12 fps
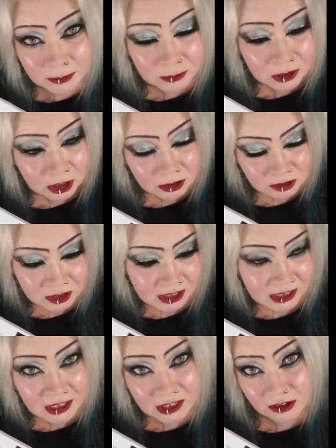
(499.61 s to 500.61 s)
It starts to
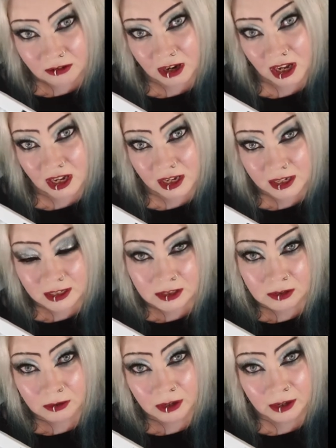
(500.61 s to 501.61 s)
stick in your
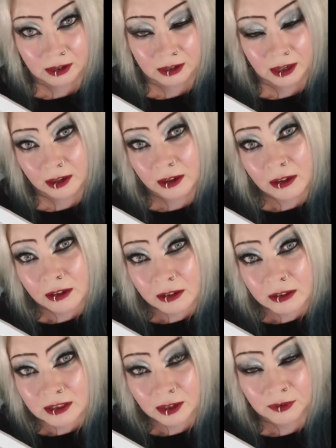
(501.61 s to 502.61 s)
eyes or
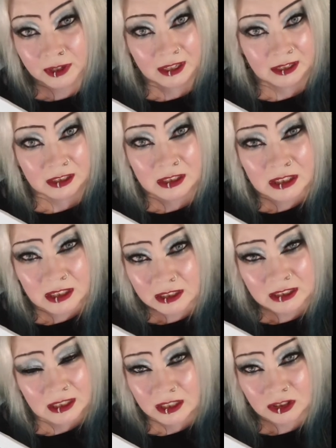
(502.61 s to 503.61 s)
something else.
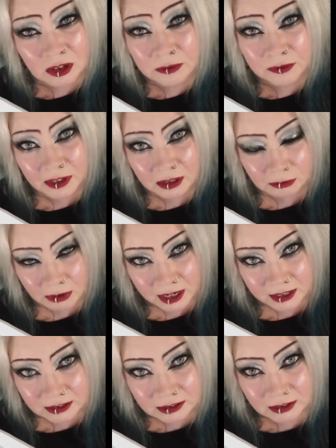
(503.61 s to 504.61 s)
It just don't feel
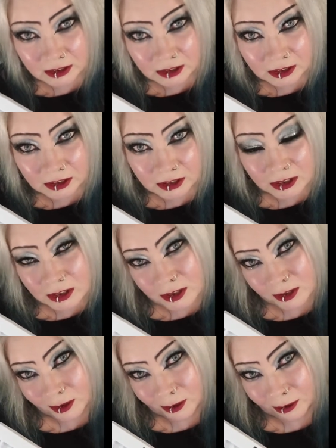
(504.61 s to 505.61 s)
right.
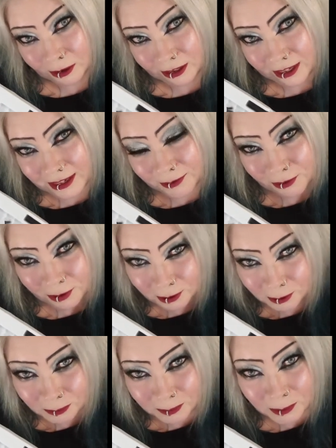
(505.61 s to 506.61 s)
So lucky for
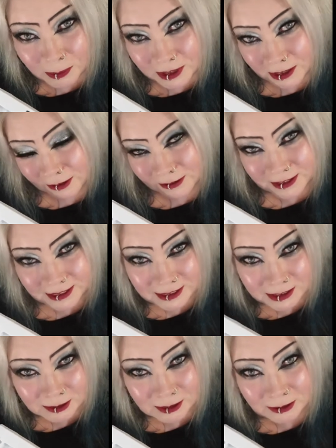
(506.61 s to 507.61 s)
all people that don't
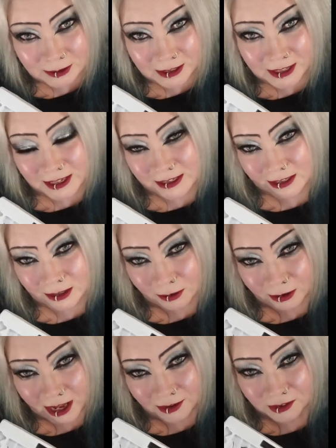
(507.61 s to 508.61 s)
need to use
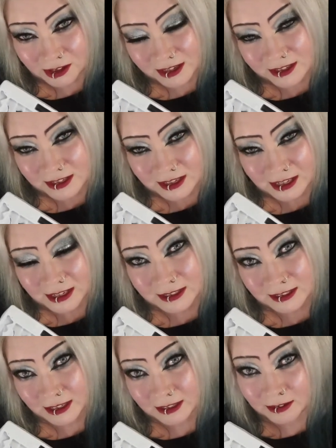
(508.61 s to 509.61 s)
glasses or have glasses at
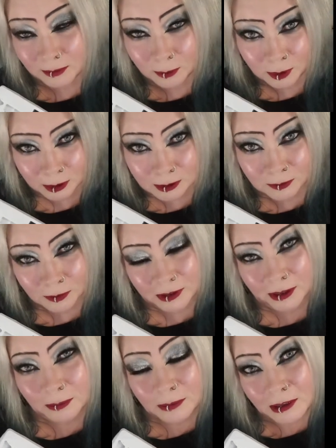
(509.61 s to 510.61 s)
least that works
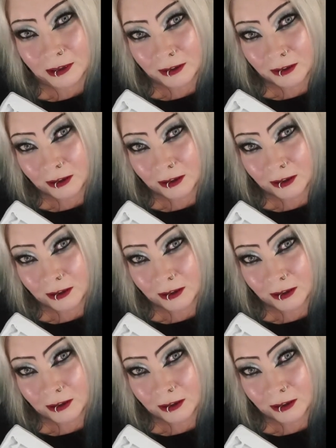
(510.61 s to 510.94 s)
for them.